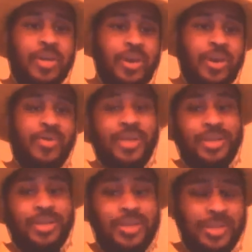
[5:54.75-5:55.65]
No,
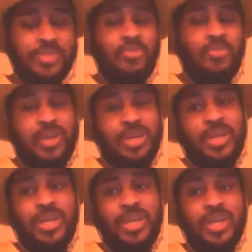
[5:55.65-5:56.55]
this one,
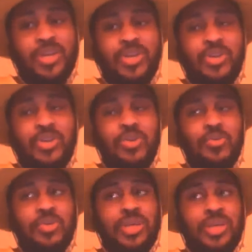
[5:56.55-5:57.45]

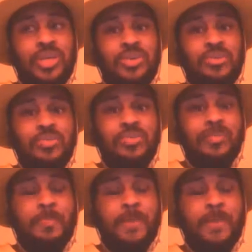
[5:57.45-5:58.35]
you can,
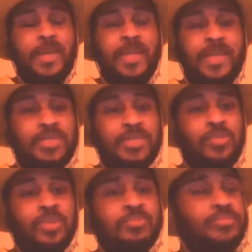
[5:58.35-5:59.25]
in this
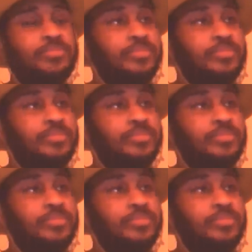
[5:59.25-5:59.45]
one,